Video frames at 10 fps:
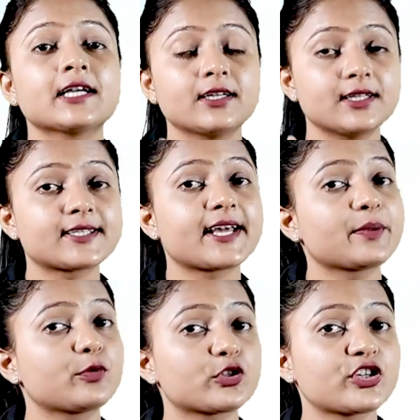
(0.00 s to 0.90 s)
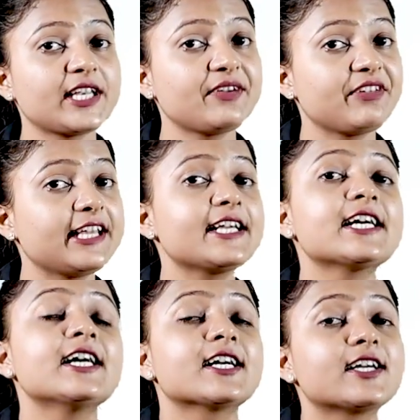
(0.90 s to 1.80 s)
Girls are emotionally
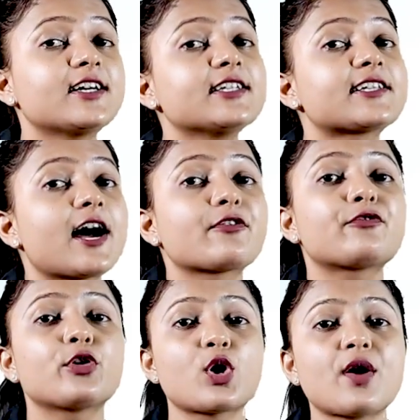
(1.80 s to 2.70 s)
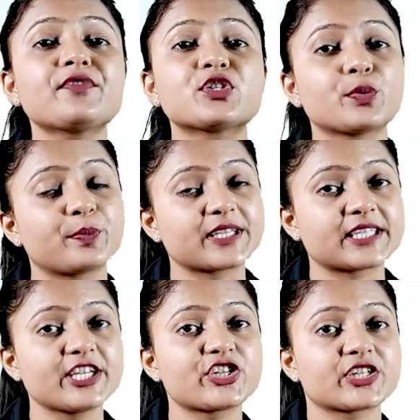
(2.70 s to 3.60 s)
weak. Girls are full of
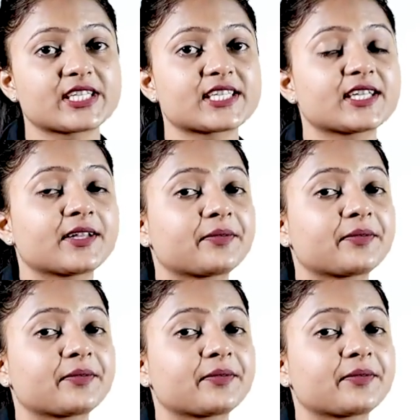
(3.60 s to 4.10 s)
superstitions.